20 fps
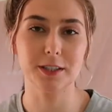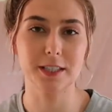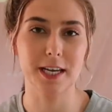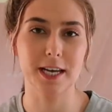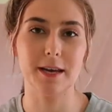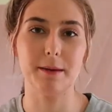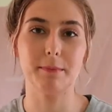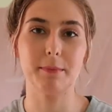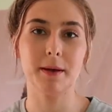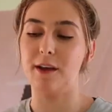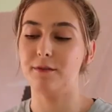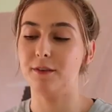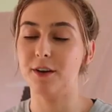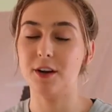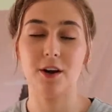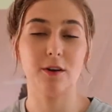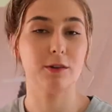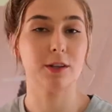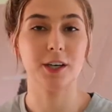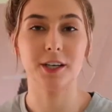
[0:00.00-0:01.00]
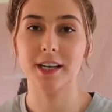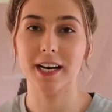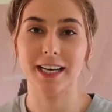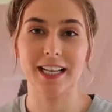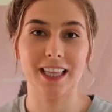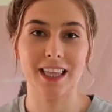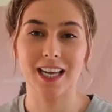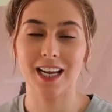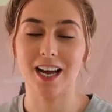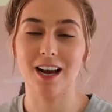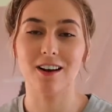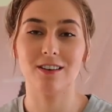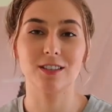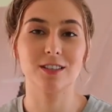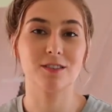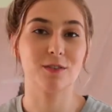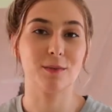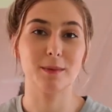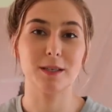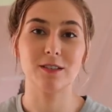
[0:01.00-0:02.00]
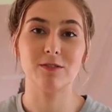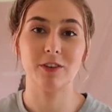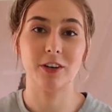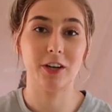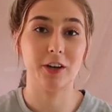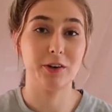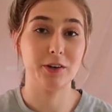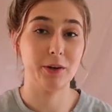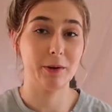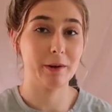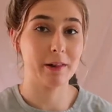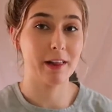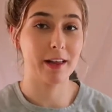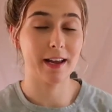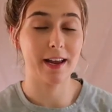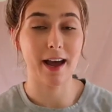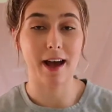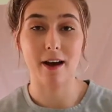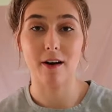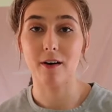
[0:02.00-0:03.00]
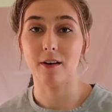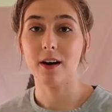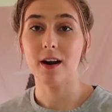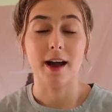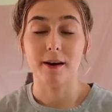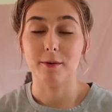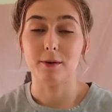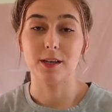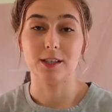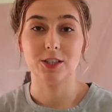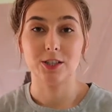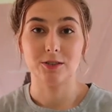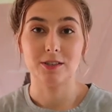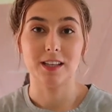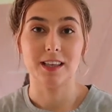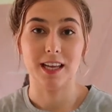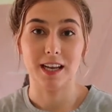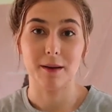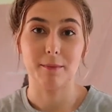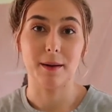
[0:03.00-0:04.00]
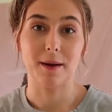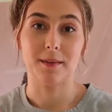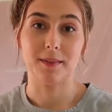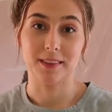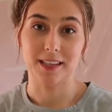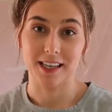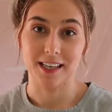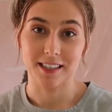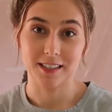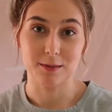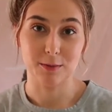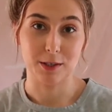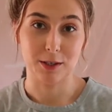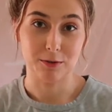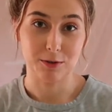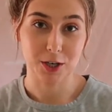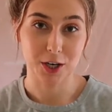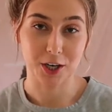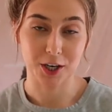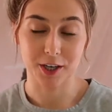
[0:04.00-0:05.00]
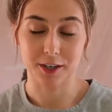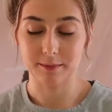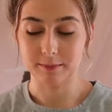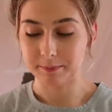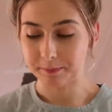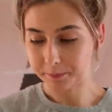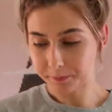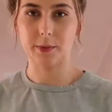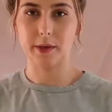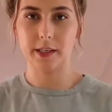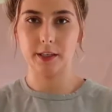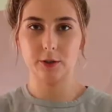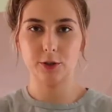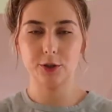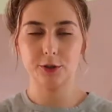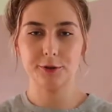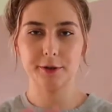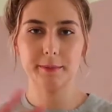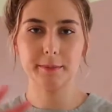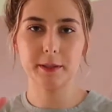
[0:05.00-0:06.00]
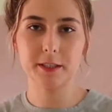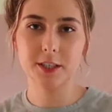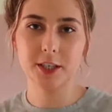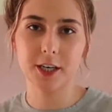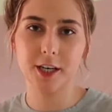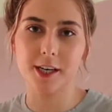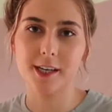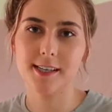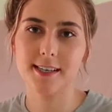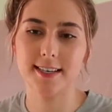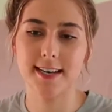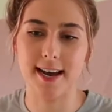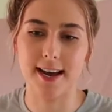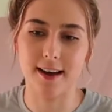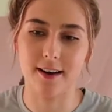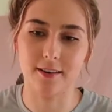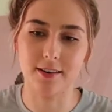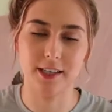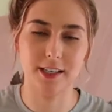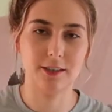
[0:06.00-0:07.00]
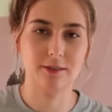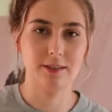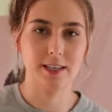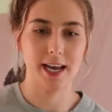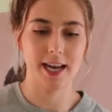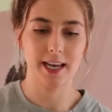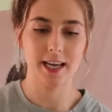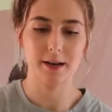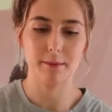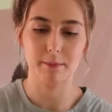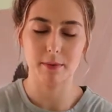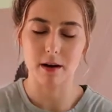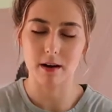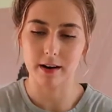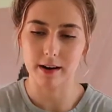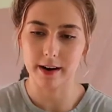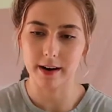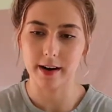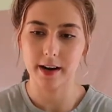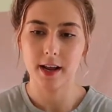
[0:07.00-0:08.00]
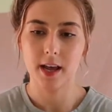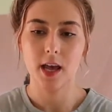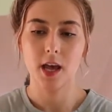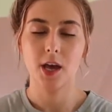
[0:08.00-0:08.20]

tip. If you don't learn anything else from this video and you click out, I want you to think about this when you turn. So when you strip a turn down and you take it apart,